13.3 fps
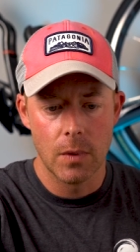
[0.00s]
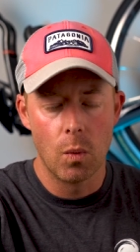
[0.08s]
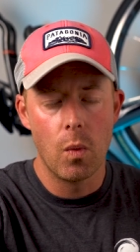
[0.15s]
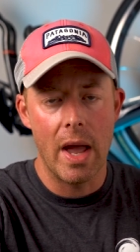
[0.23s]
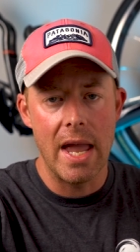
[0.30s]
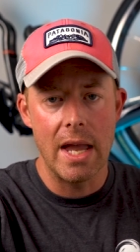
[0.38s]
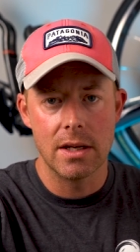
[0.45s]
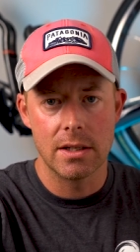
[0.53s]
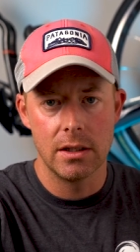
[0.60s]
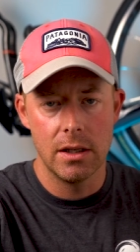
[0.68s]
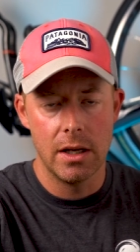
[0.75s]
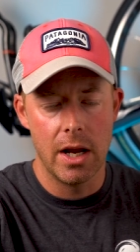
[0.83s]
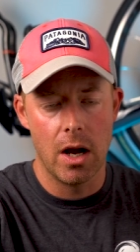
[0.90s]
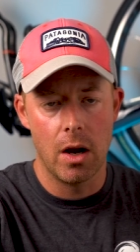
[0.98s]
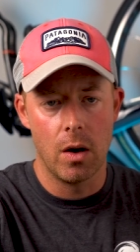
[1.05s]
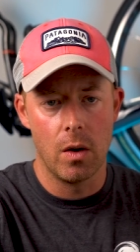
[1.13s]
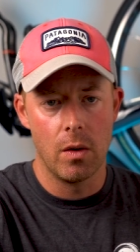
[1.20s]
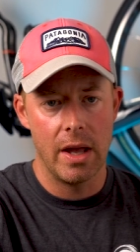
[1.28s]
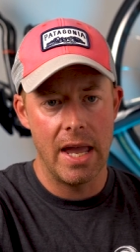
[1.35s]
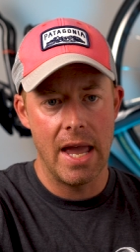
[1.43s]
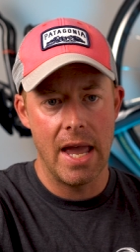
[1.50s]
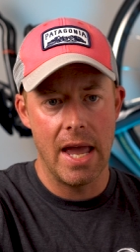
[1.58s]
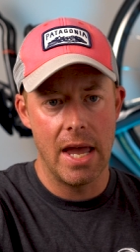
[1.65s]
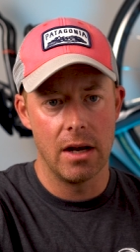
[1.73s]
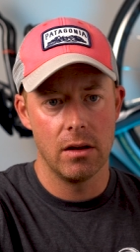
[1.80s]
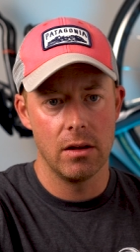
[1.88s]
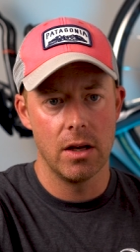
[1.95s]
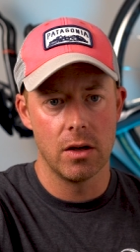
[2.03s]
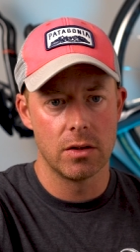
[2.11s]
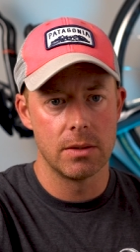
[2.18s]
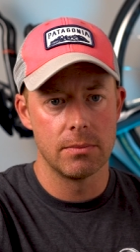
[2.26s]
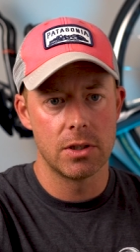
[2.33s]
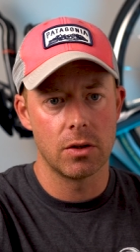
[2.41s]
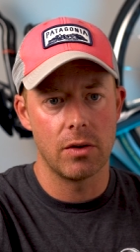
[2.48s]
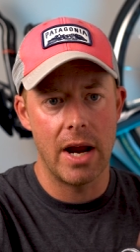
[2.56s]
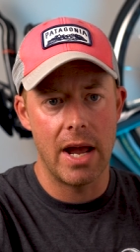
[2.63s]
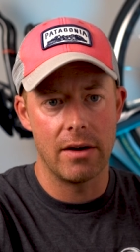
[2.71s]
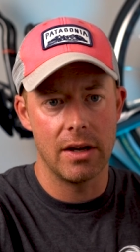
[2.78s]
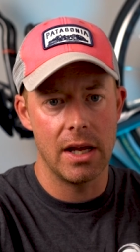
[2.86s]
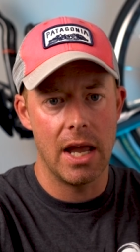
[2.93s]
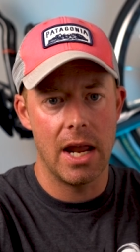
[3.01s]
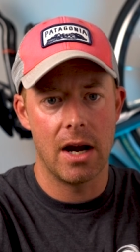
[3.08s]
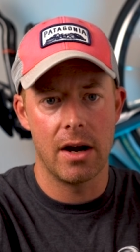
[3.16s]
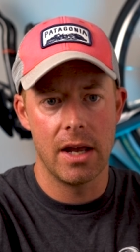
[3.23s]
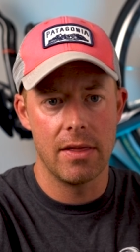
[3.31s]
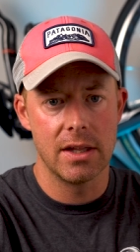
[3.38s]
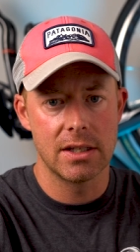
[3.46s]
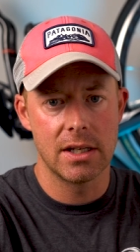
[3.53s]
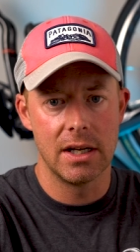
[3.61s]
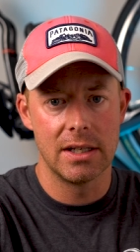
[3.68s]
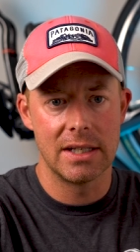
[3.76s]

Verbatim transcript: weight, you know, and you know some surrounding area that's going